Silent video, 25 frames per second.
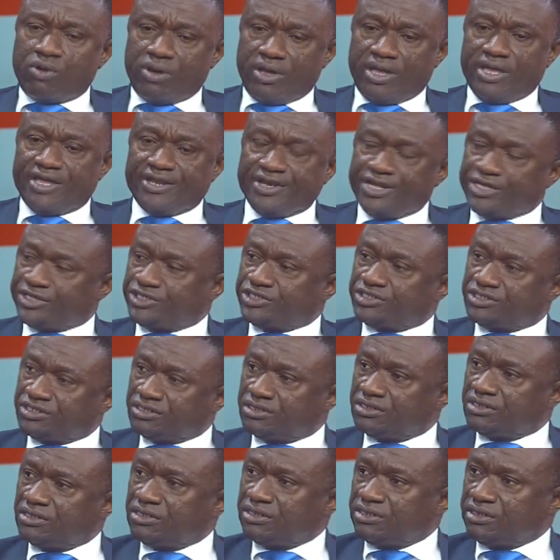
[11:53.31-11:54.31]
energy
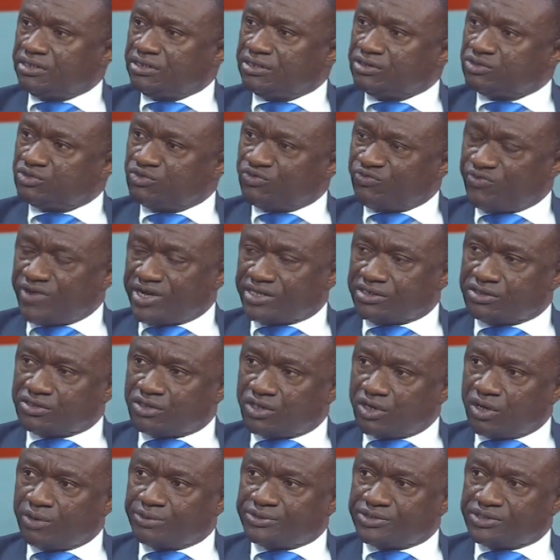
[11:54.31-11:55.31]
into fighting
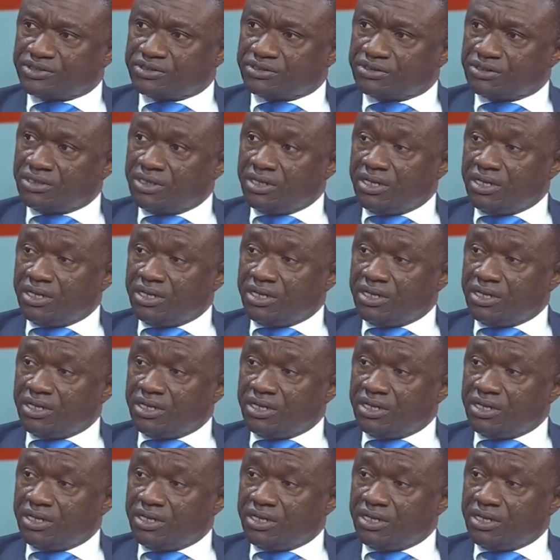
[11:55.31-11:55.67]
corruption.